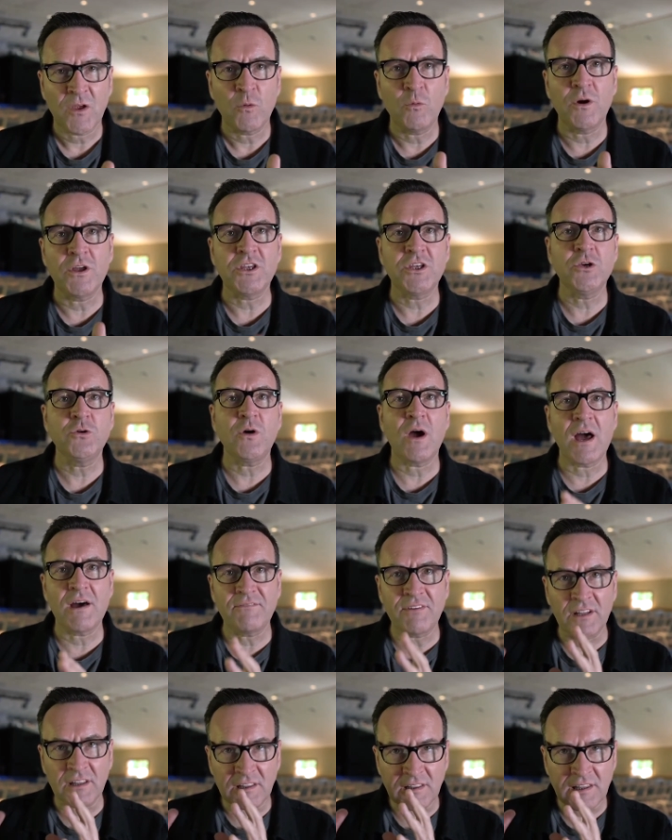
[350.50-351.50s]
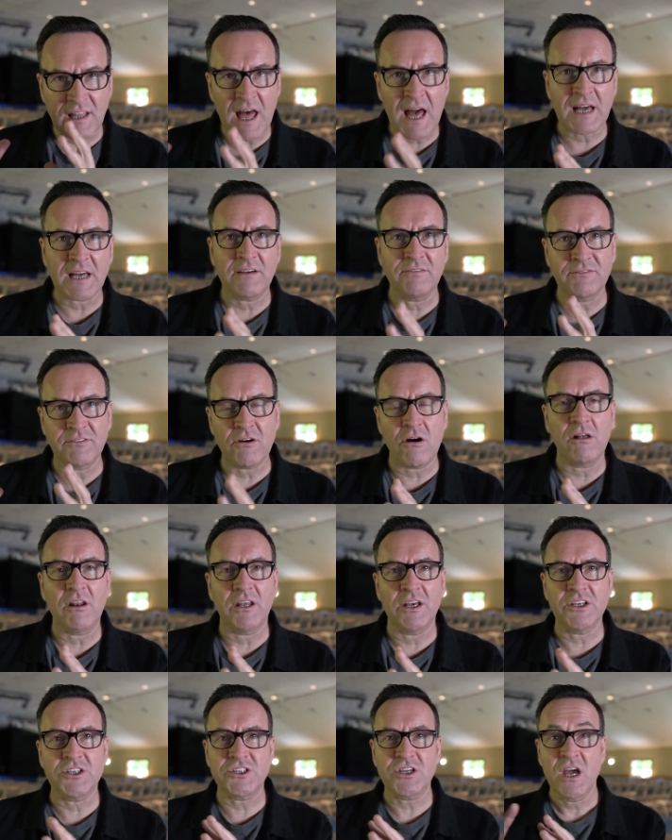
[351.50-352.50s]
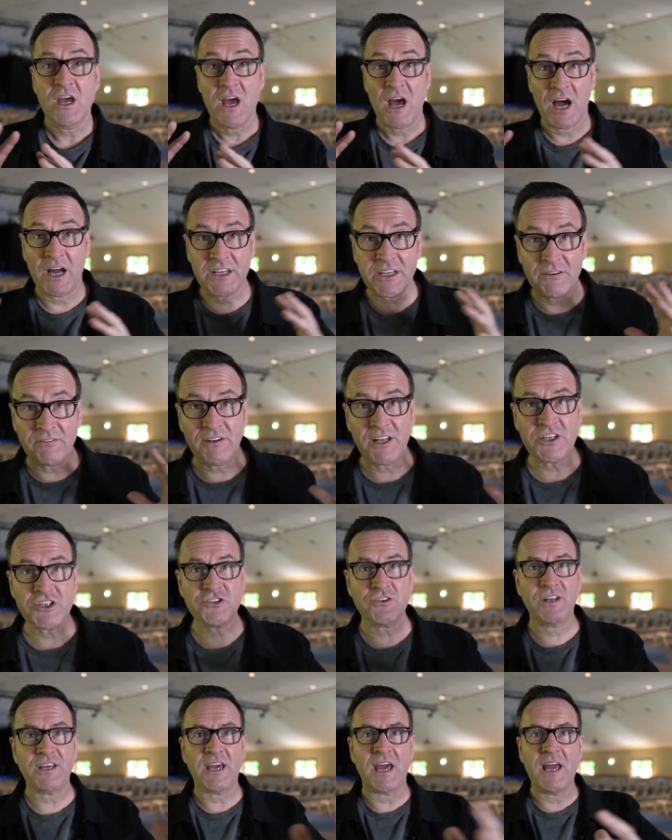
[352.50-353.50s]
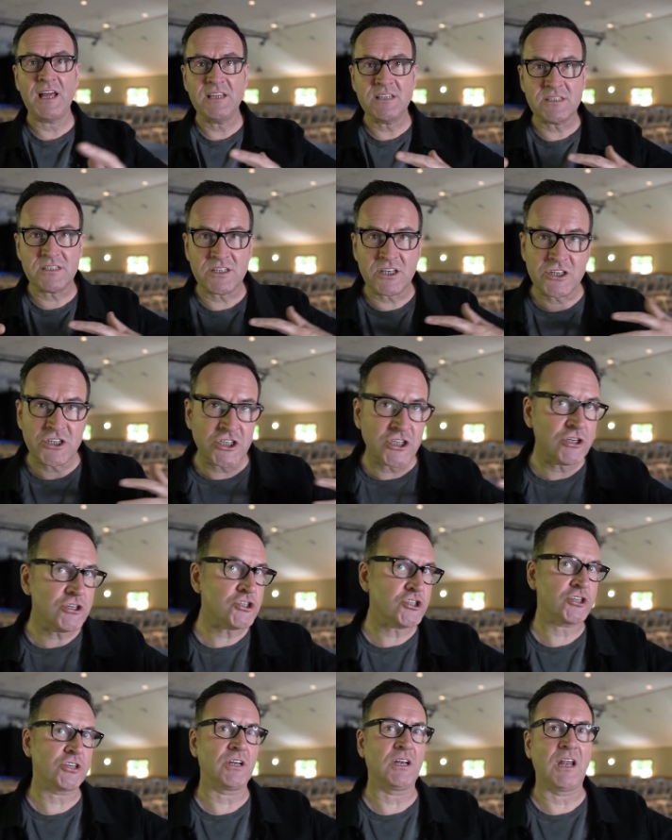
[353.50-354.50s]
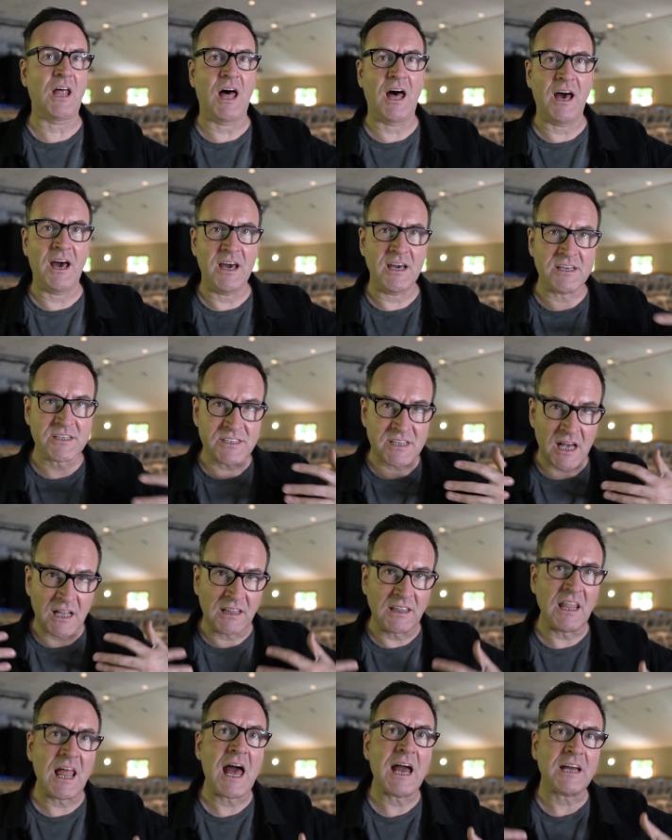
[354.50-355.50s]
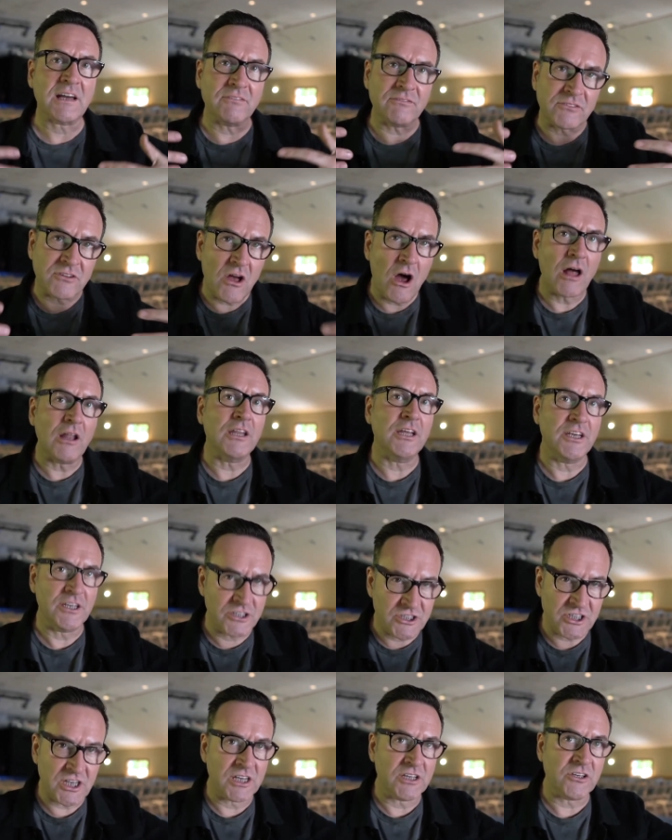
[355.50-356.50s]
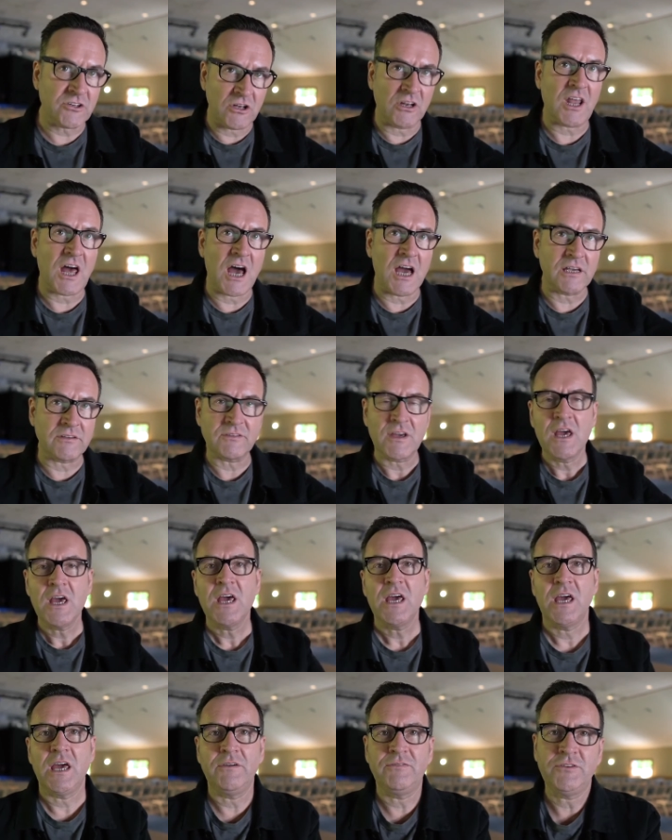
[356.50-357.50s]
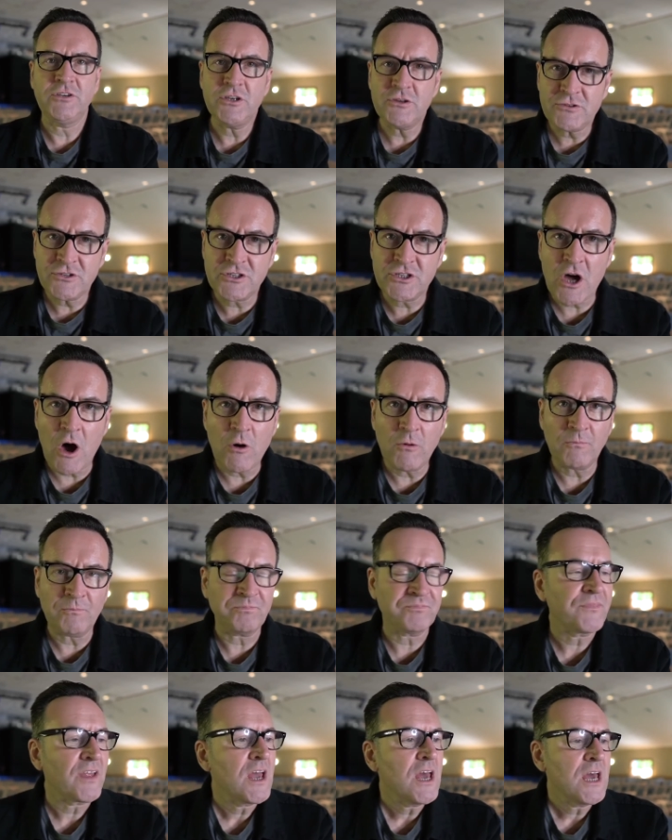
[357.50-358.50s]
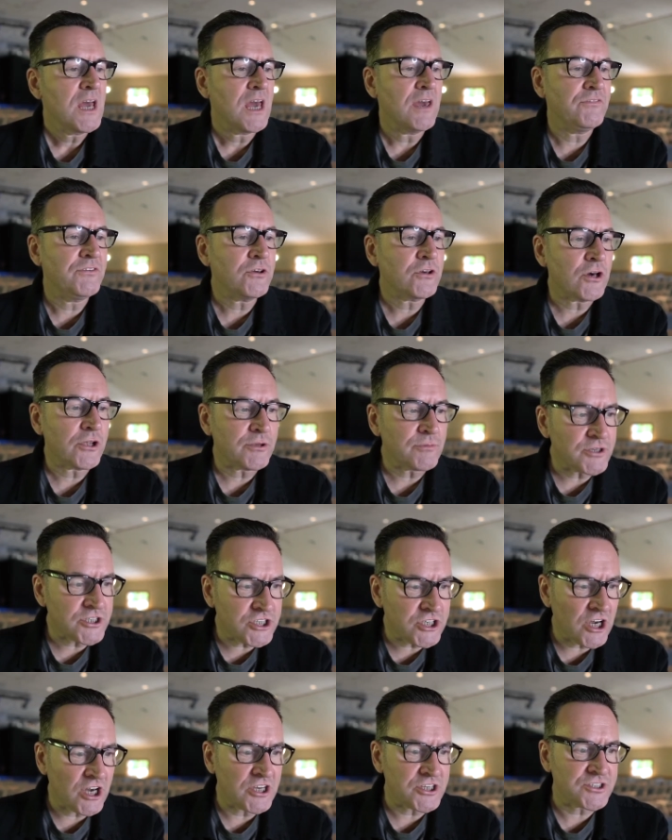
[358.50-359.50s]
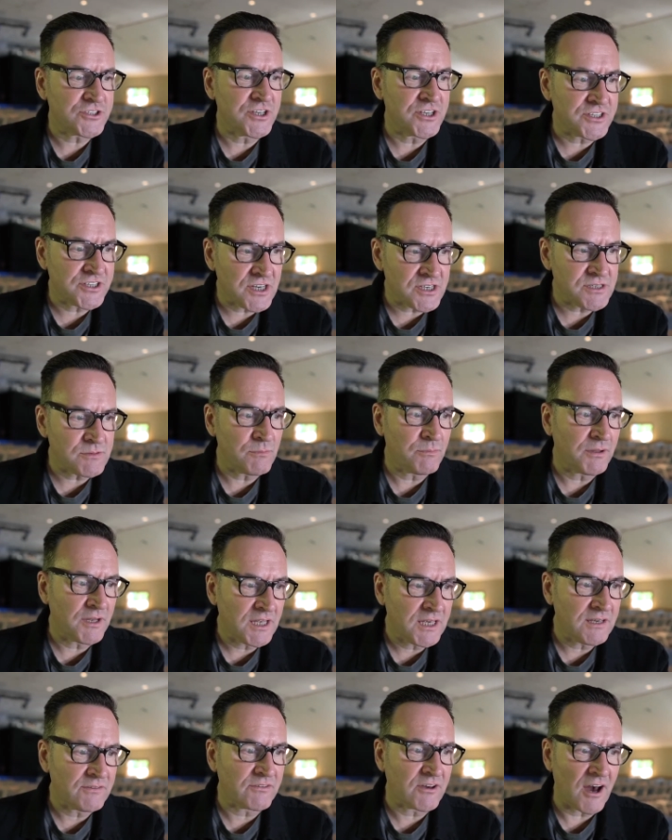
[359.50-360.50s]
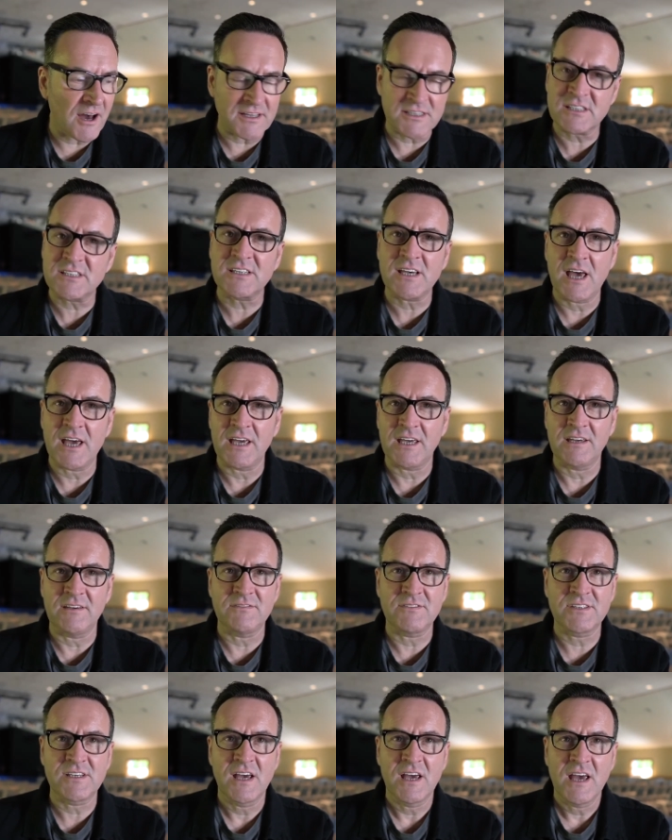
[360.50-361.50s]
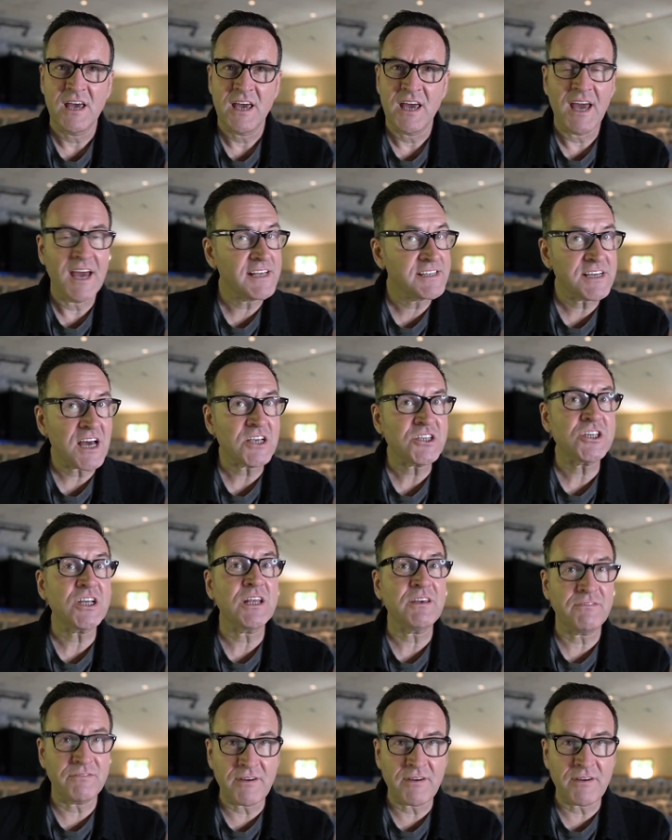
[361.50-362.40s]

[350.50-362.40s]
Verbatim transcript: When you have a lack of knowledge and you've literally institutionalized a lack of knowledge in your life. If you go to a church that doesn't believe God saves, it's actually